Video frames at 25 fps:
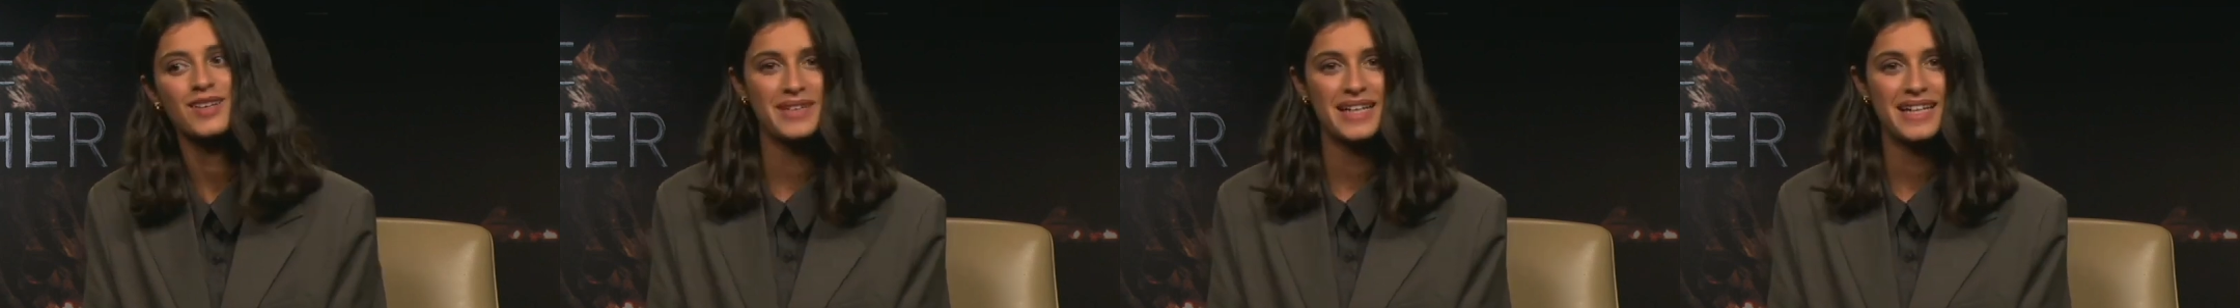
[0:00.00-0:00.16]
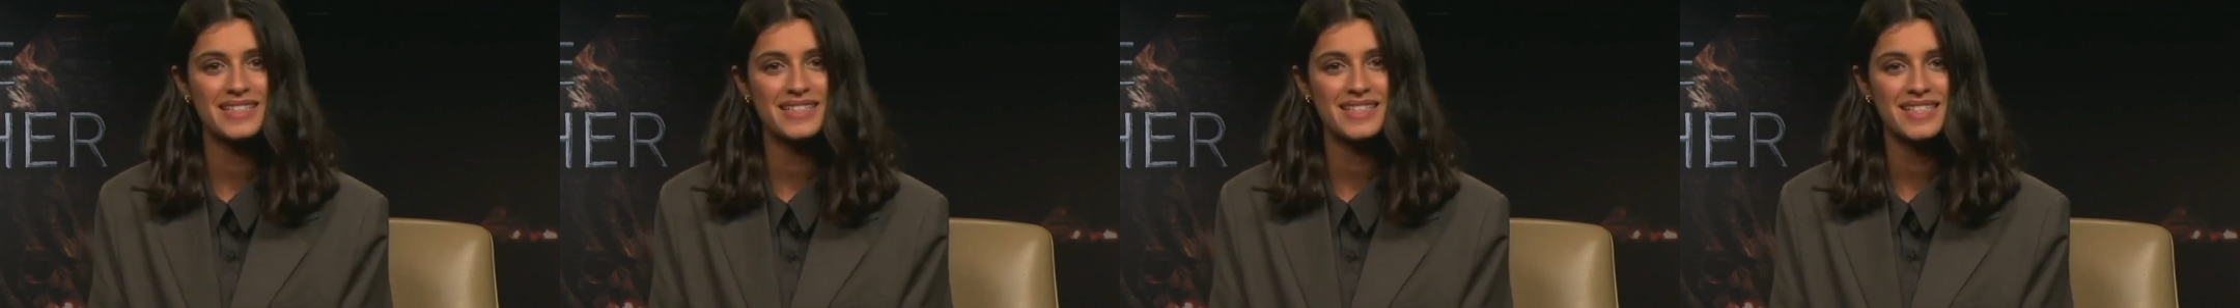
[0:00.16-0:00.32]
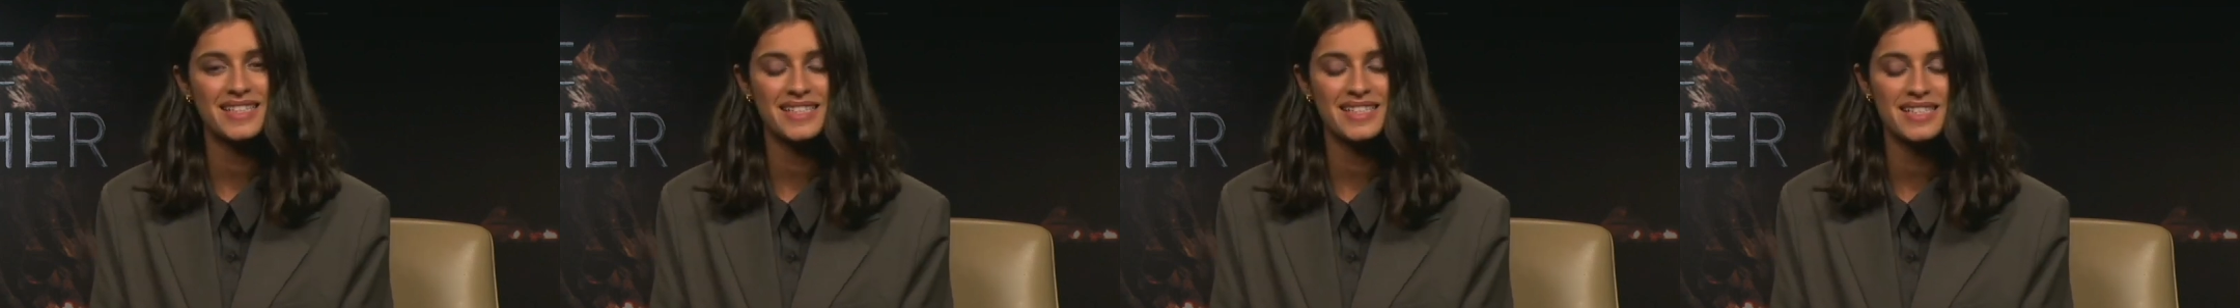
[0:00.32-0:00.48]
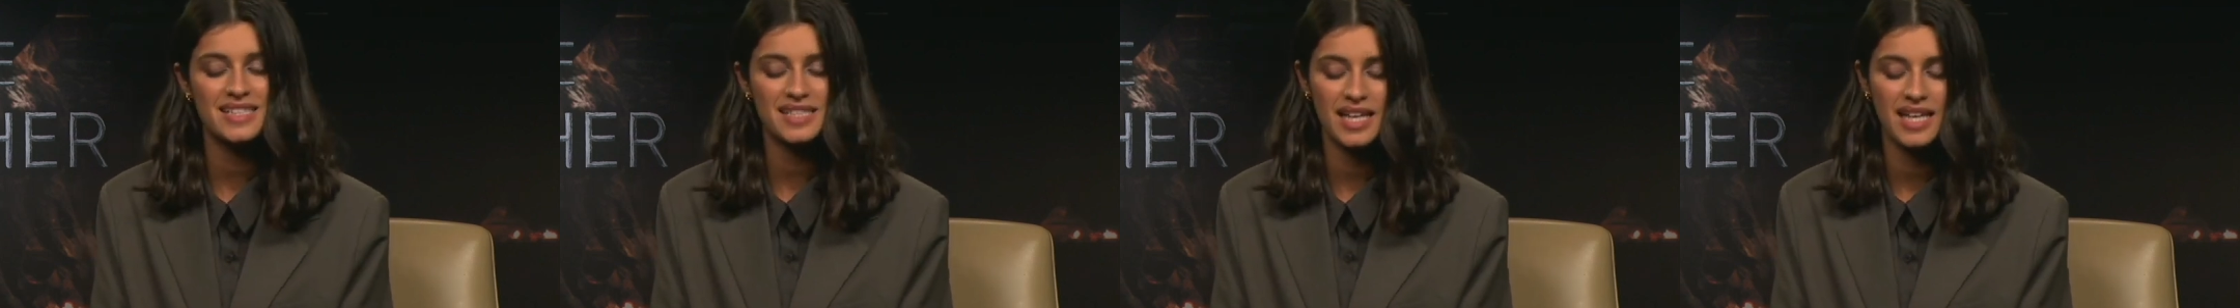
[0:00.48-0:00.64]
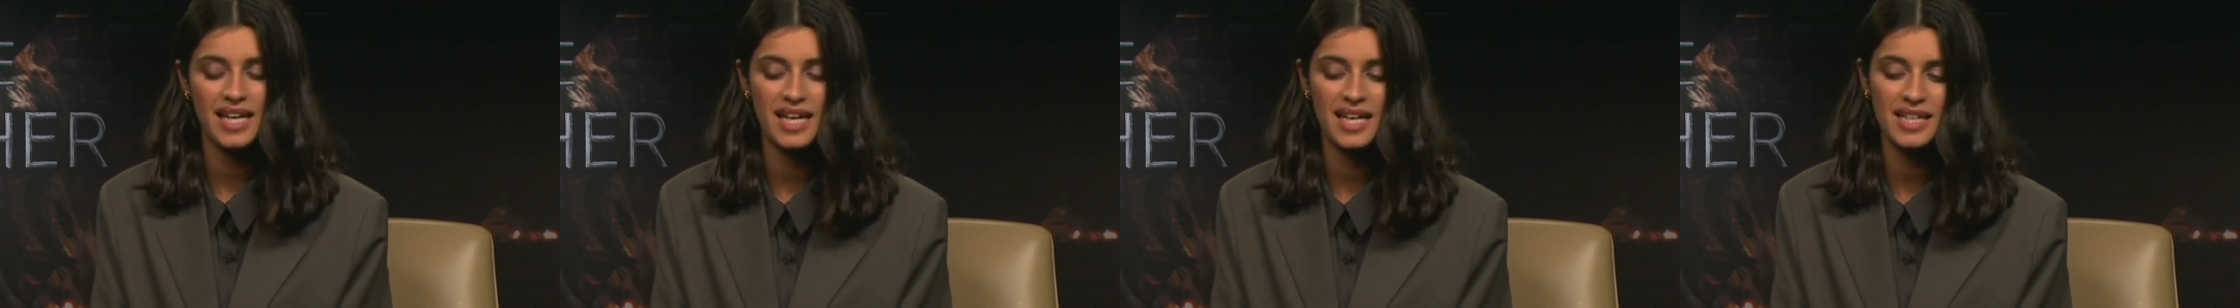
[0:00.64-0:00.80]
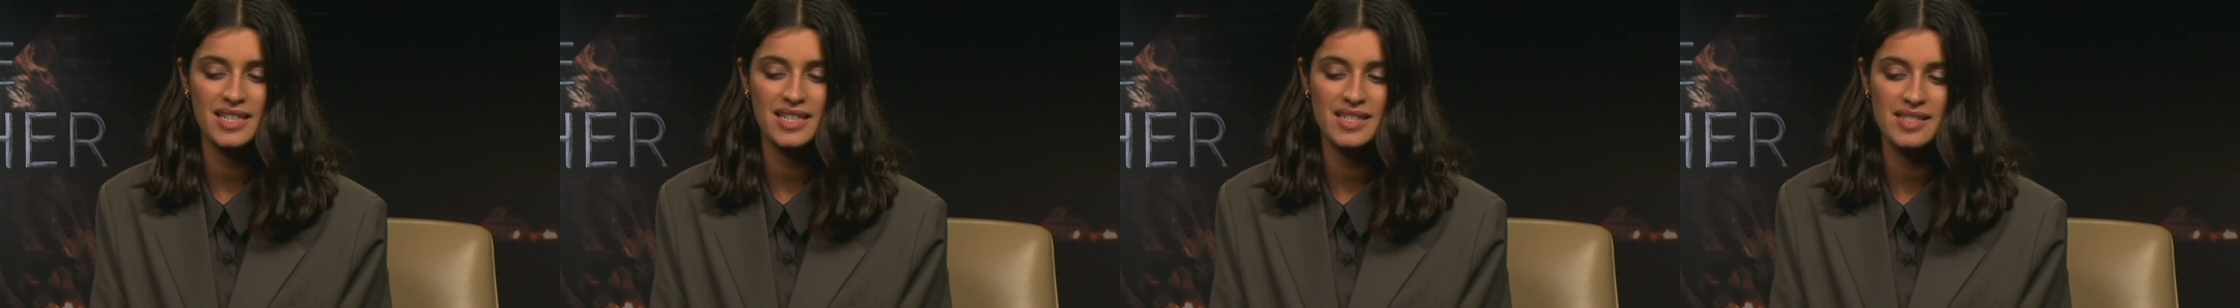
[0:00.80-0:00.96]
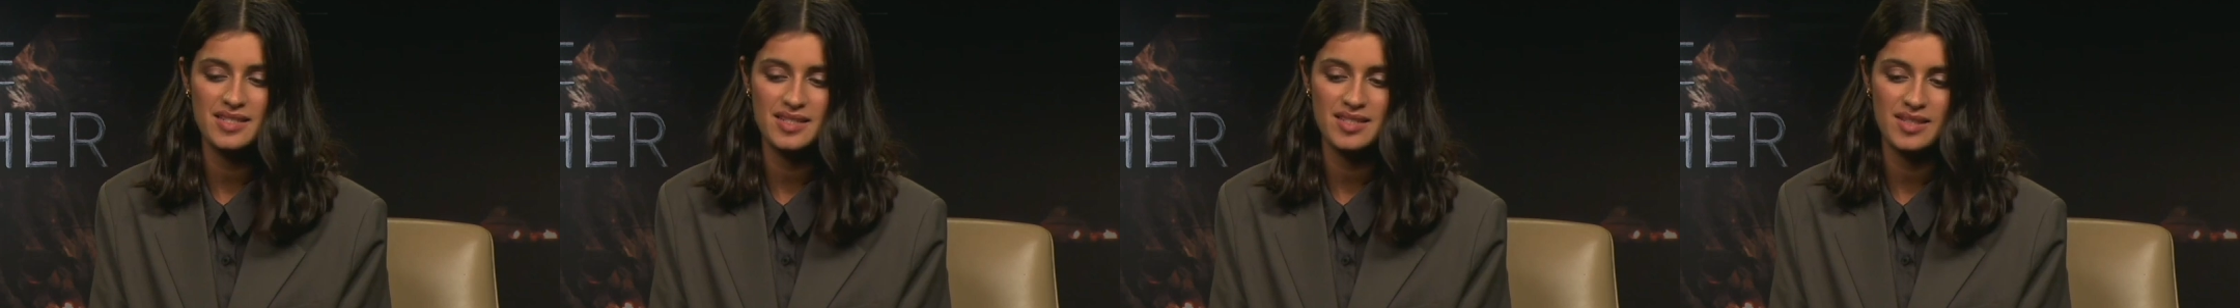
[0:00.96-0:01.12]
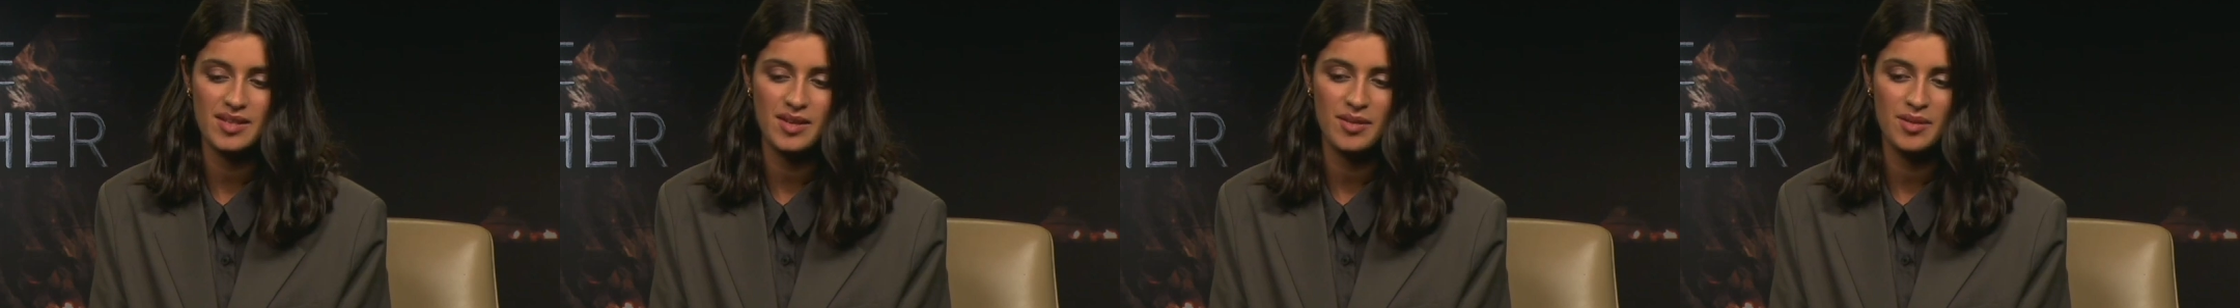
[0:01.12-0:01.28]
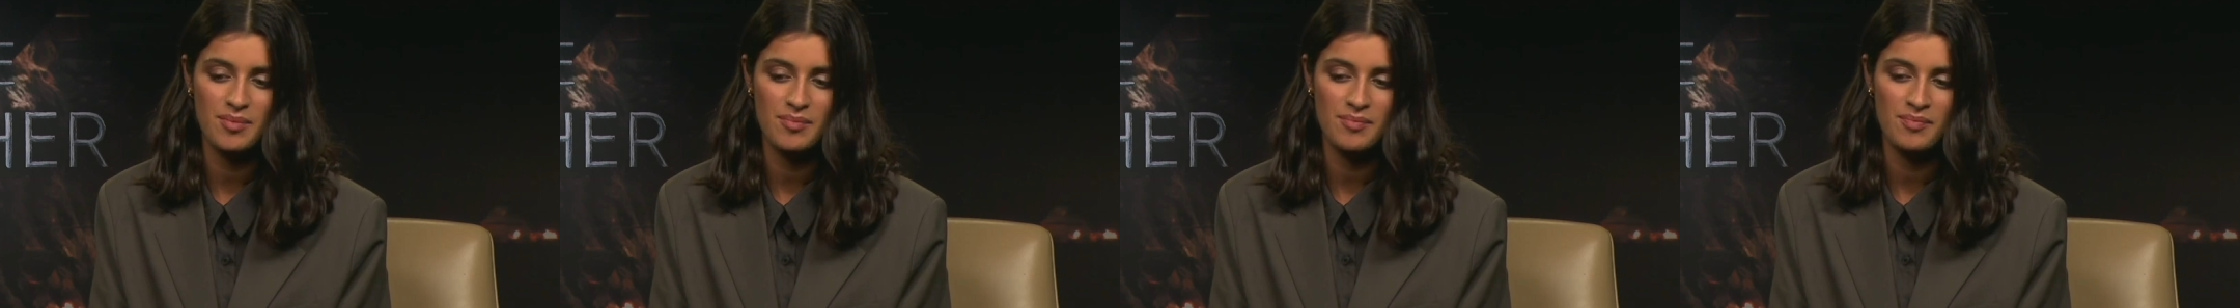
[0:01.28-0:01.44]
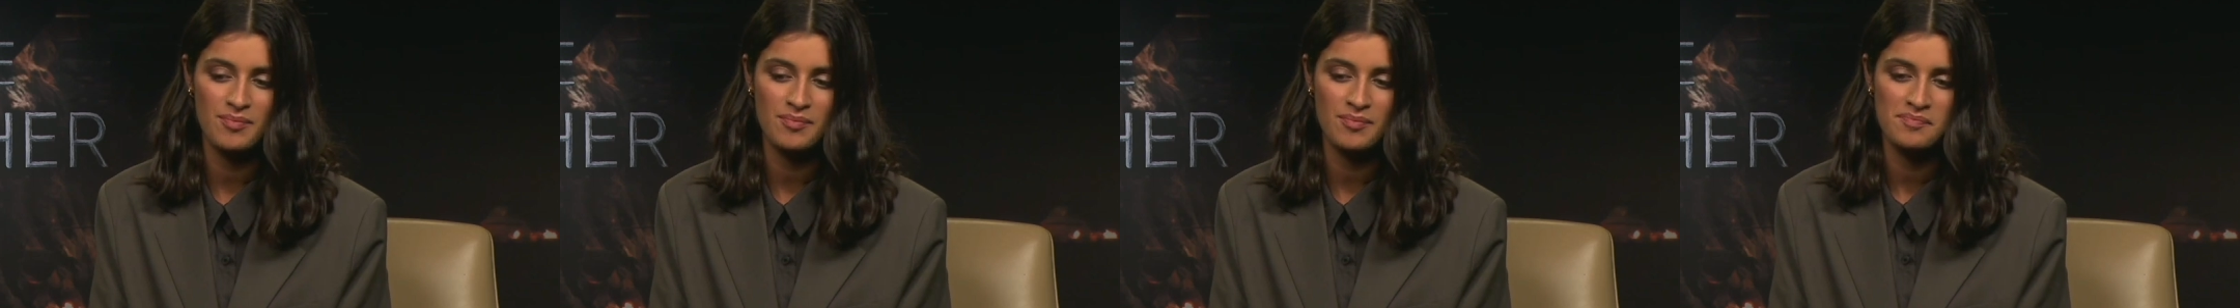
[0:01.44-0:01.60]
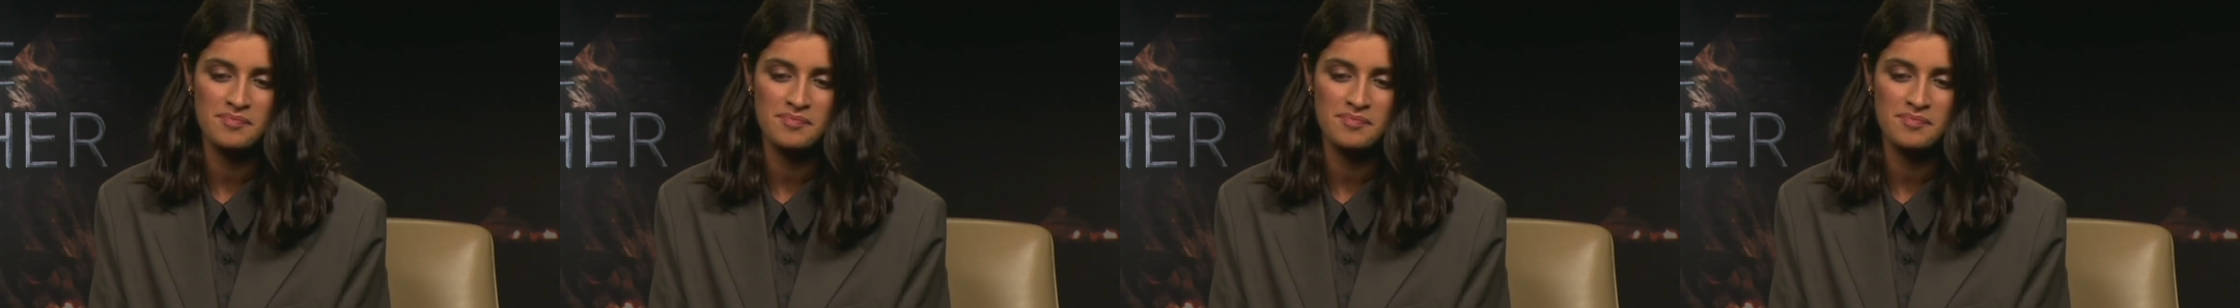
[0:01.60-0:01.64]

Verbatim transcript: headed, and um,